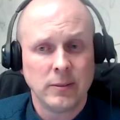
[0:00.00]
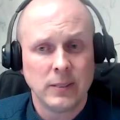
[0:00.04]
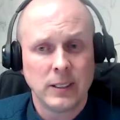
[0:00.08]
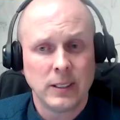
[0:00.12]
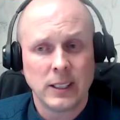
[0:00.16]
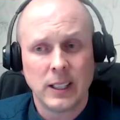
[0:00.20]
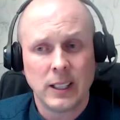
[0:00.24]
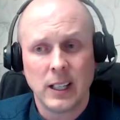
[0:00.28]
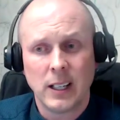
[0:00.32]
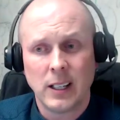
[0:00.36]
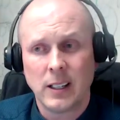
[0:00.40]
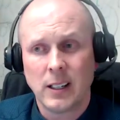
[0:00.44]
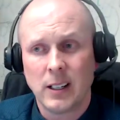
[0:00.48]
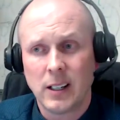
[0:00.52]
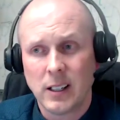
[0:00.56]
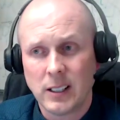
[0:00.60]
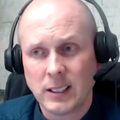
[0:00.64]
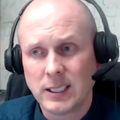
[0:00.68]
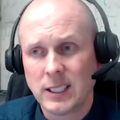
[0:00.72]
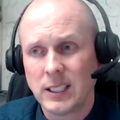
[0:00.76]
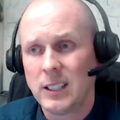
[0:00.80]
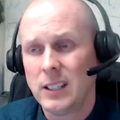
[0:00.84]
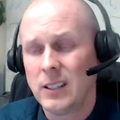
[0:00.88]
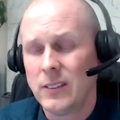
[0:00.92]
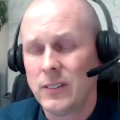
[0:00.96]
Again,
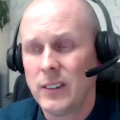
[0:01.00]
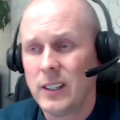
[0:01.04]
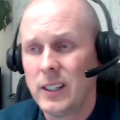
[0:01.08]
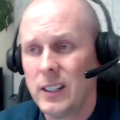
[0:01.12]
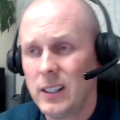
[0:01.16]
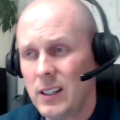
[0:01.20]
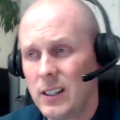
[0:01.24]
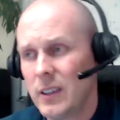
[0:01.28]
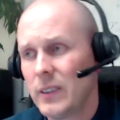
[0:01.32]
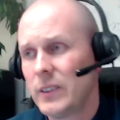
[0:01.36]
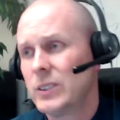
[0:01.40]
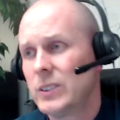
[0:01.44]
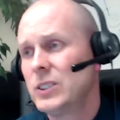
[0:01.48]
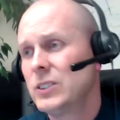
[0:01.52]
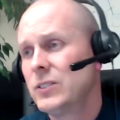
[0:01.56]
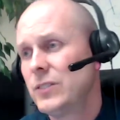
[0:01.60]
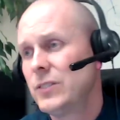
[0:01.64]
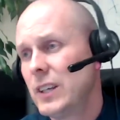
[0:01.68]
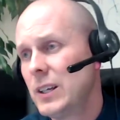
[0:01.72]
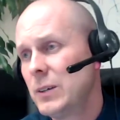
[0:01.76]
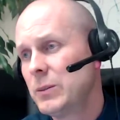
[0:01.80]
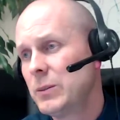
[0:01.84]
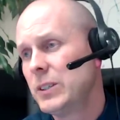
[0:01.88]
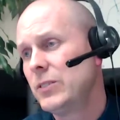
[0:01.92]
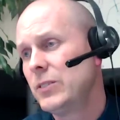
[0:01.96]
significant others,
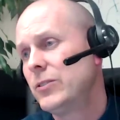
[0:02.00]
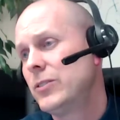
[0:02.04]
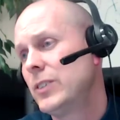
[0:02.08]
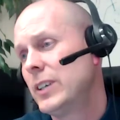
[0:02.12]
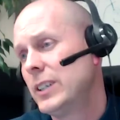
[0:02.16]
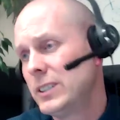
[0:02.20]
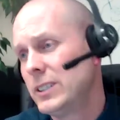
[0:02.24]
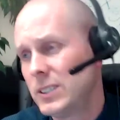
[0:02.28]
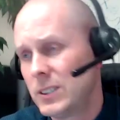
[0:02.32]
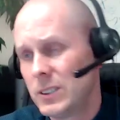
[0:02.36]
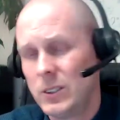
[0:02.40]
family, friends,